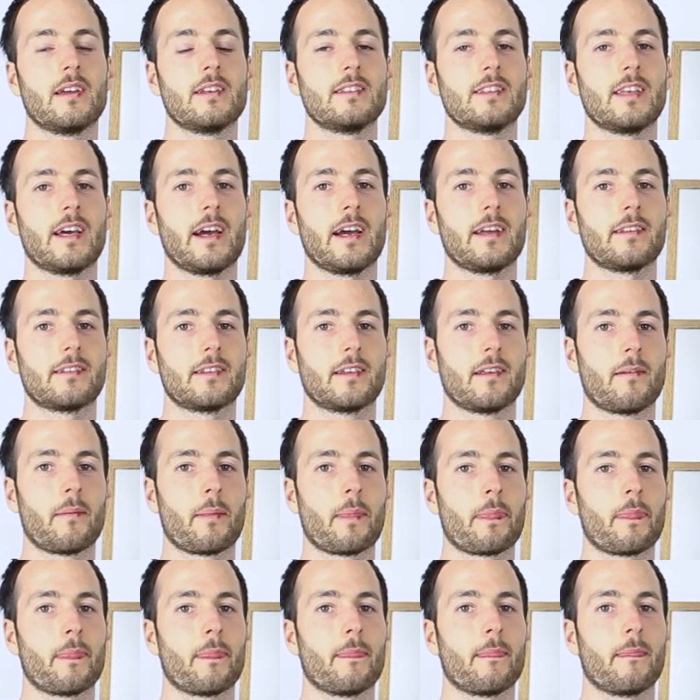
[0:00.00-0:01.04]
is that
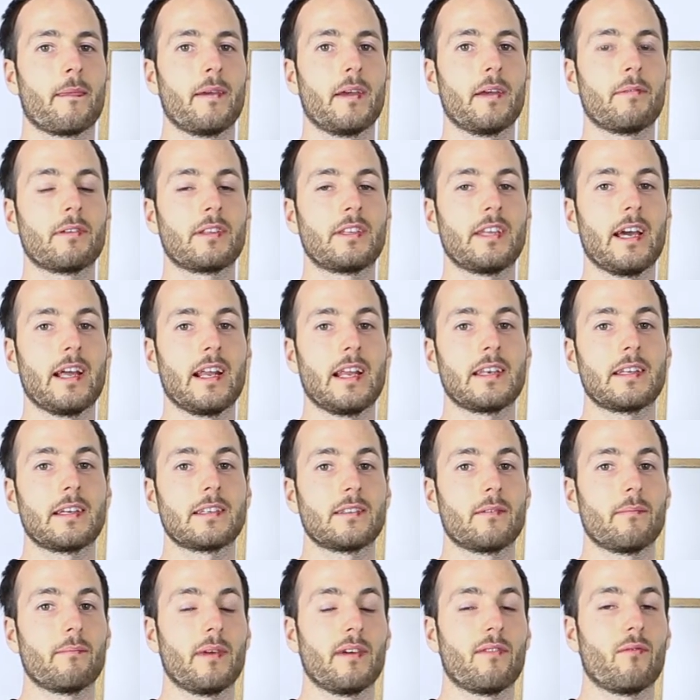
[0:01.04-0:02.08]
if
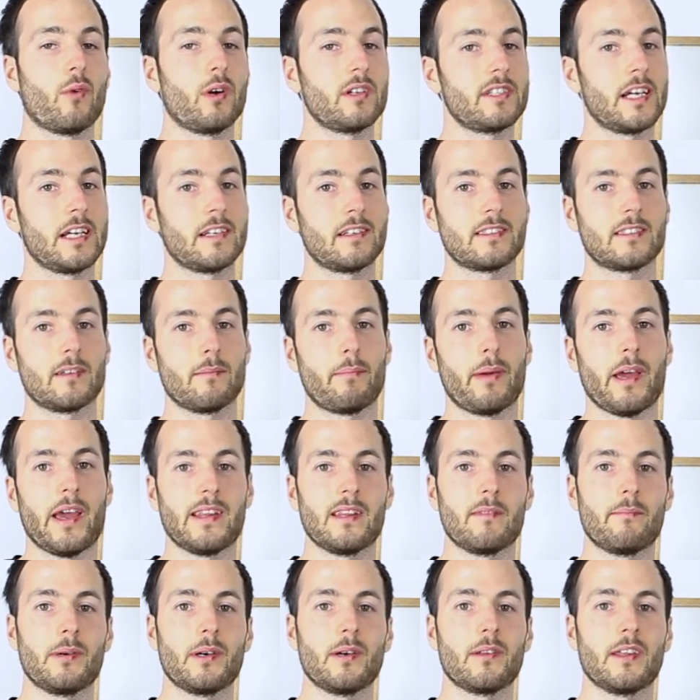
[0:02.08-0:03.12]
one tenant doesn't pay
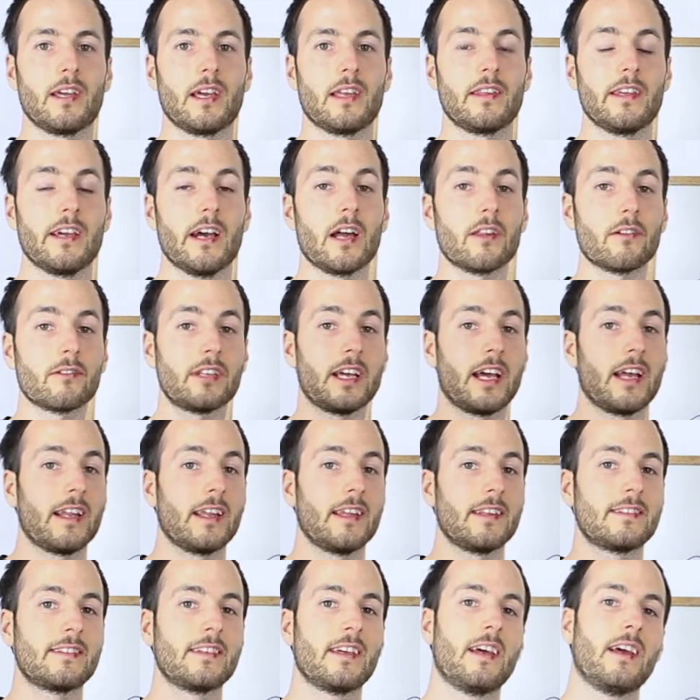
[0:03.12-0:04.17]
in the building, the other
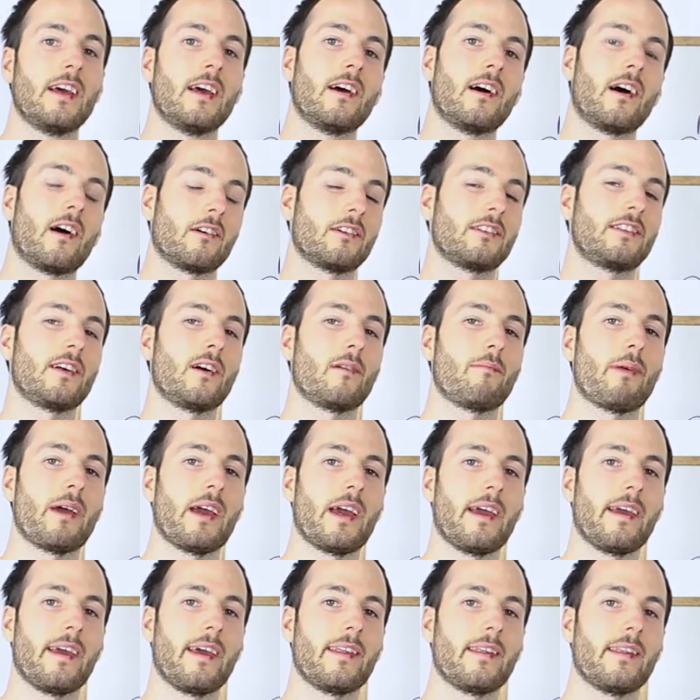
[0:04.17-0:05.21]
tenants are still
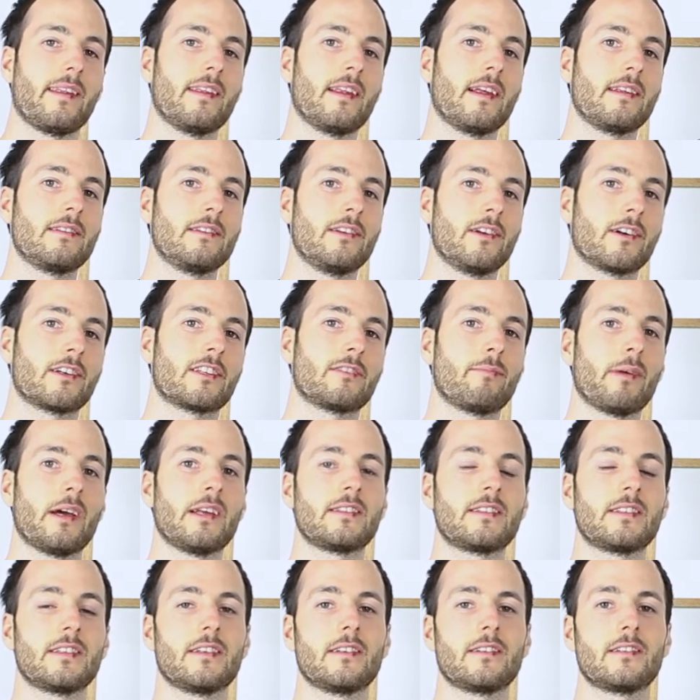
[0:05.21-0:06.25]
paying, and then your
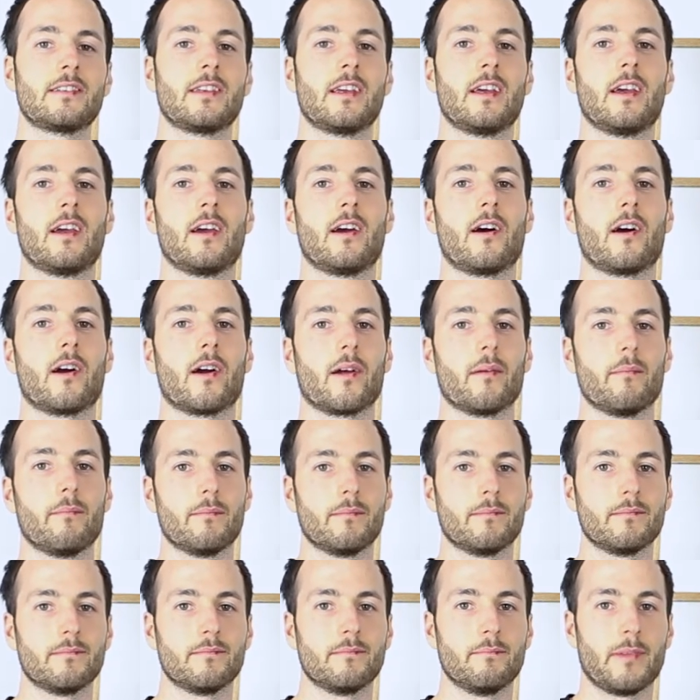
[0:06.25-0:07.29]
expenses are
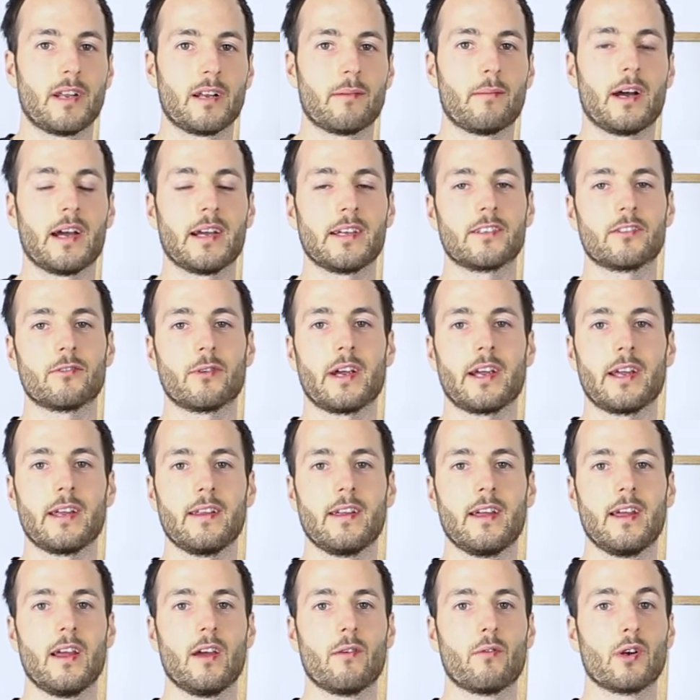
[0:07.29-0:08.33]
minimized,
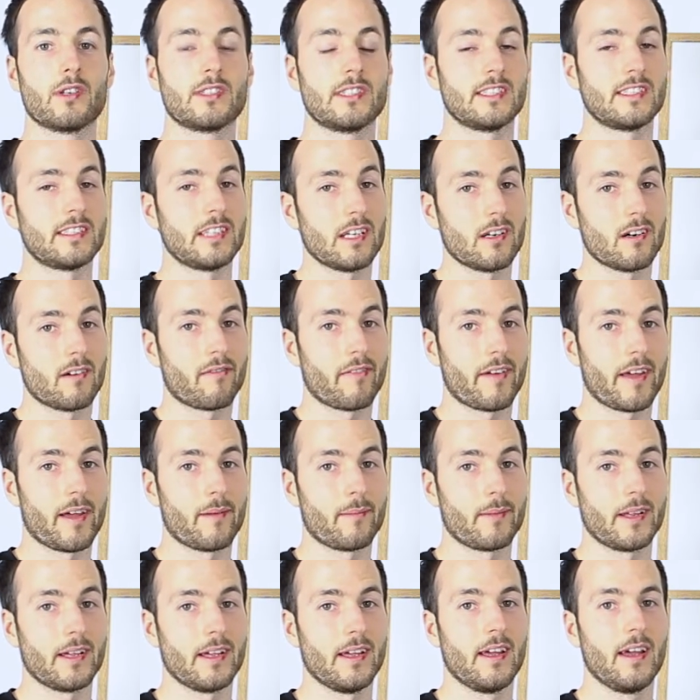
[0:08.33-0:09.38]
right? Whereas a single
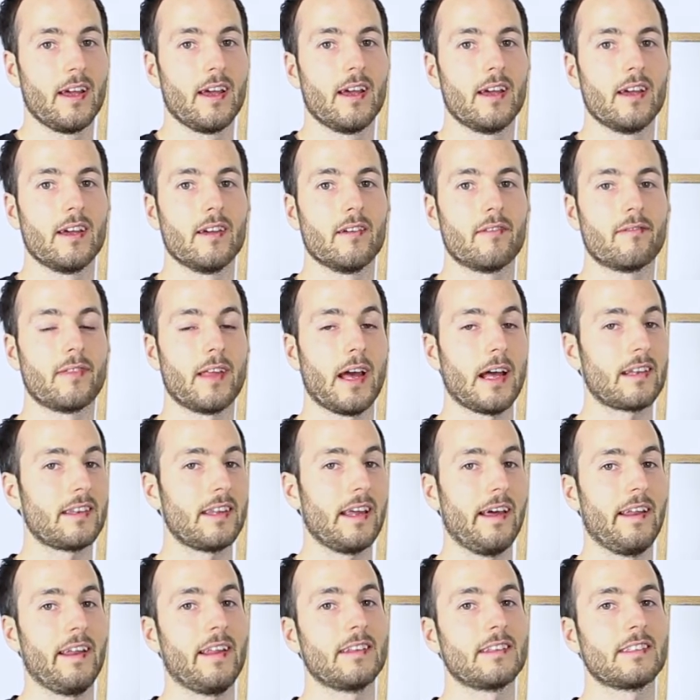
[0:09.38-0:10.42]
family, if that
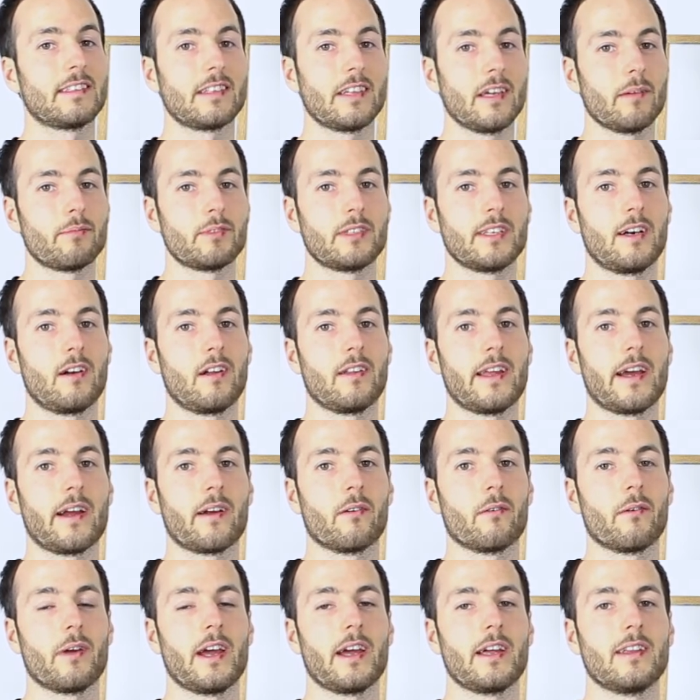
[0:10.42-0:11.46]
tenant skips out on
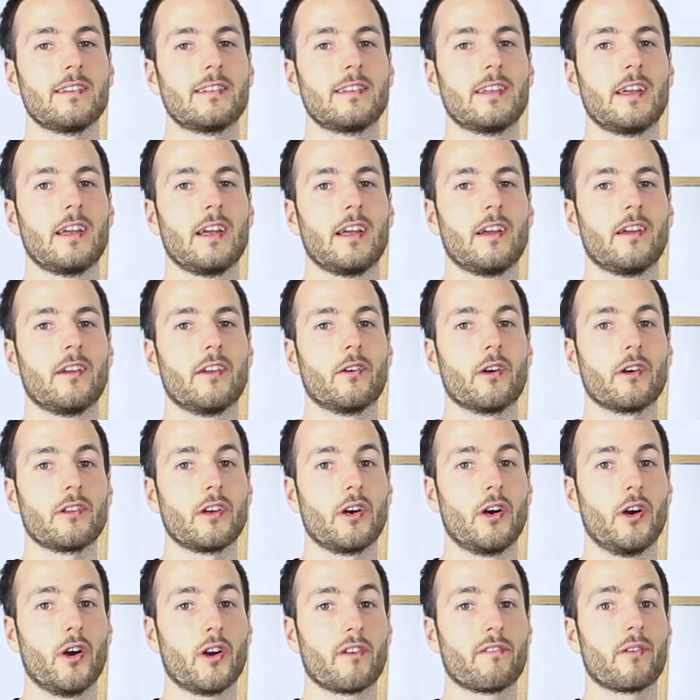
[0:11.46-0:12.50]
that rent, you're on
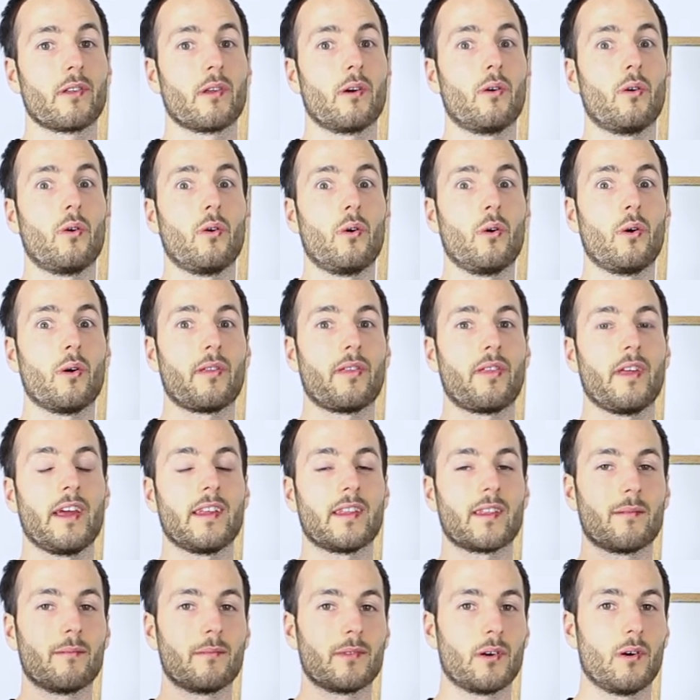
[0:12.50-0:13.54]
the hook for the whole
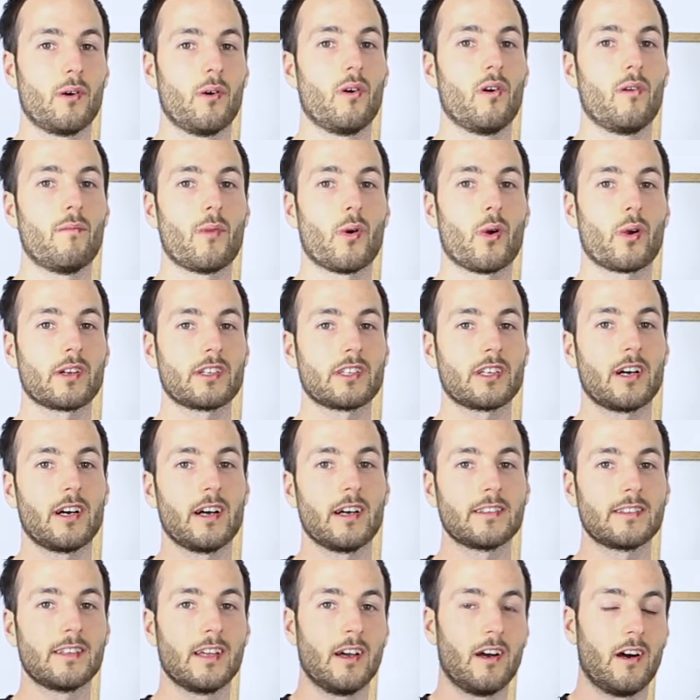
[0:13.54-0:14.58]
thing, the whole mortgage
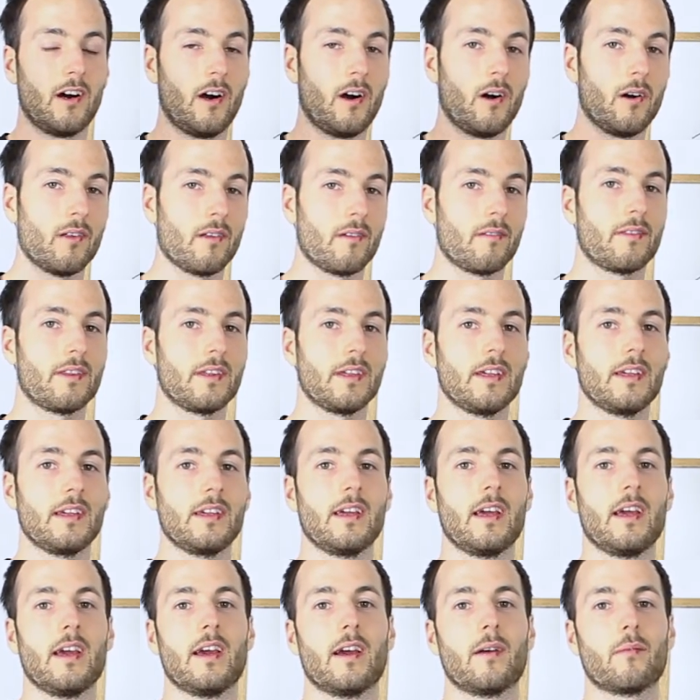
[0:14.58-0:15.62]
cost, all of
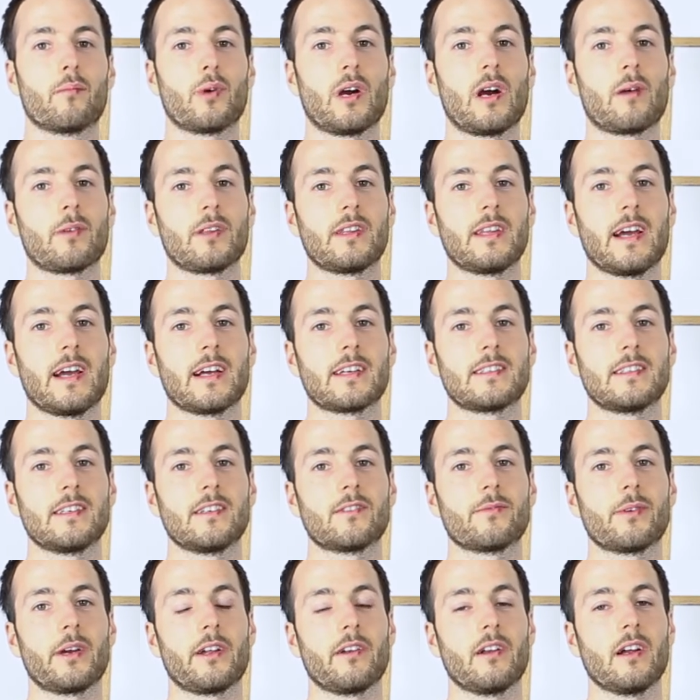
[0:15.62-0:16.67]
the property
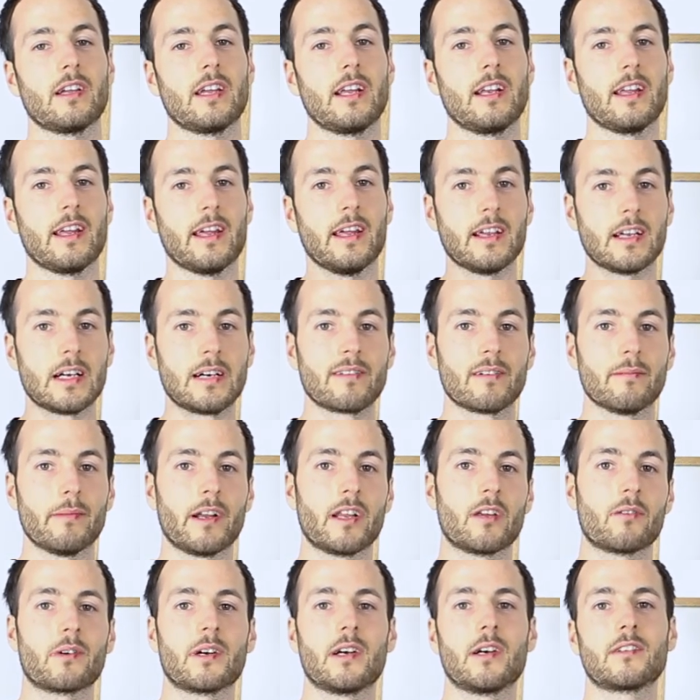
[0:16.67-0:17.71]
taxes, right? You're not getting income from
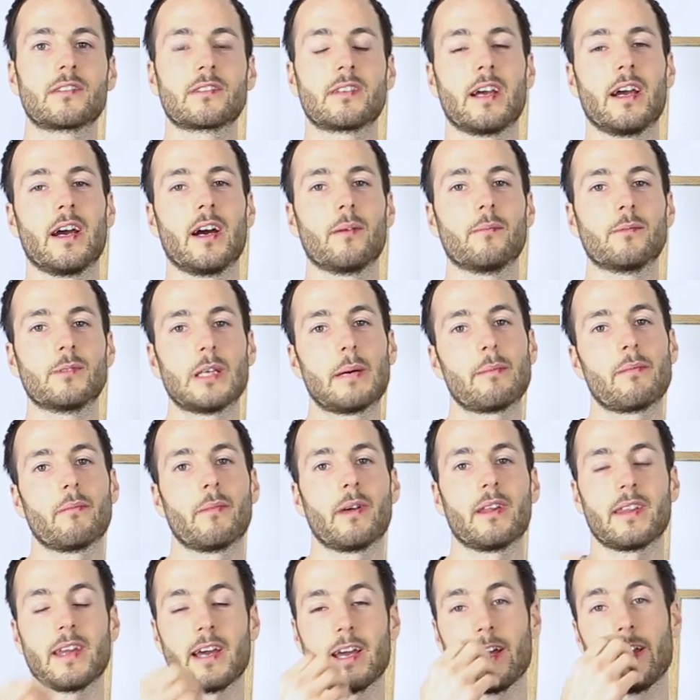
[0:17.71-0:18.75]
anywhere else to help
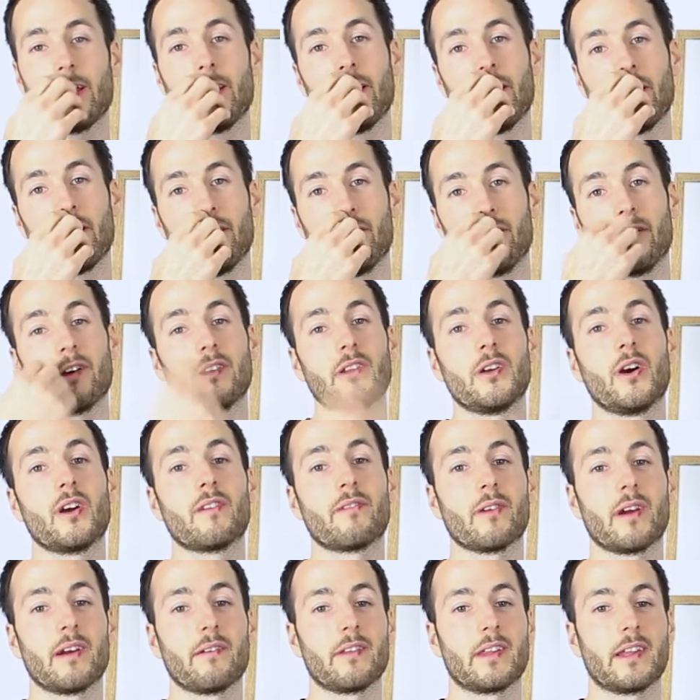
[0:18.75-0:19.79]
supplement that. You're on the hook
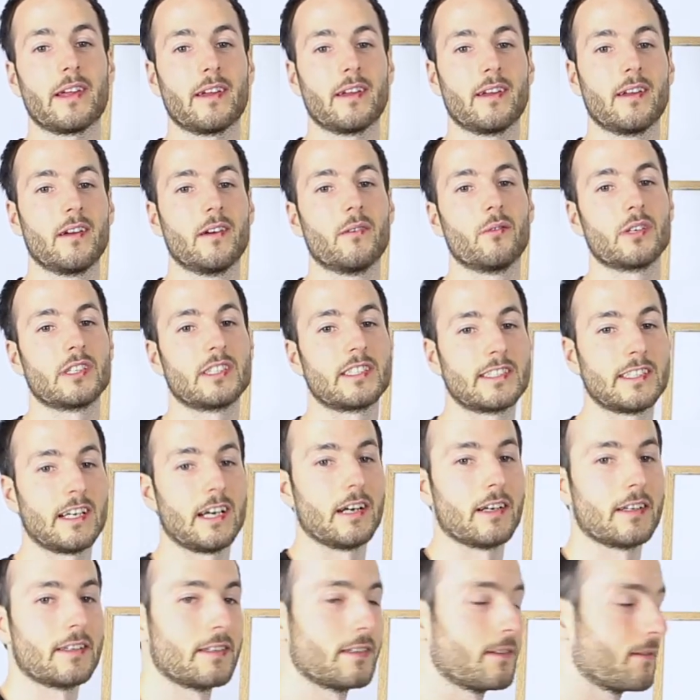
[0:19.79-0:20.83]
for everything, which
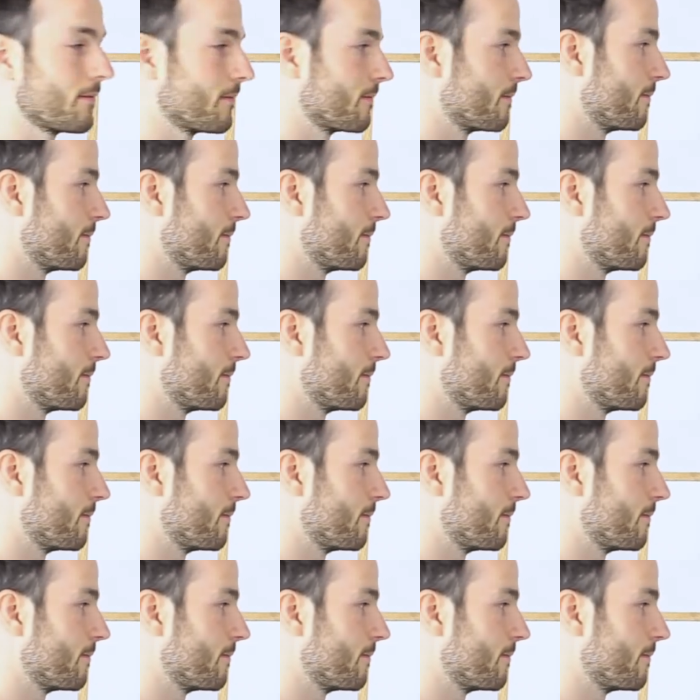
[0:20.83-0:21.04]
sucks.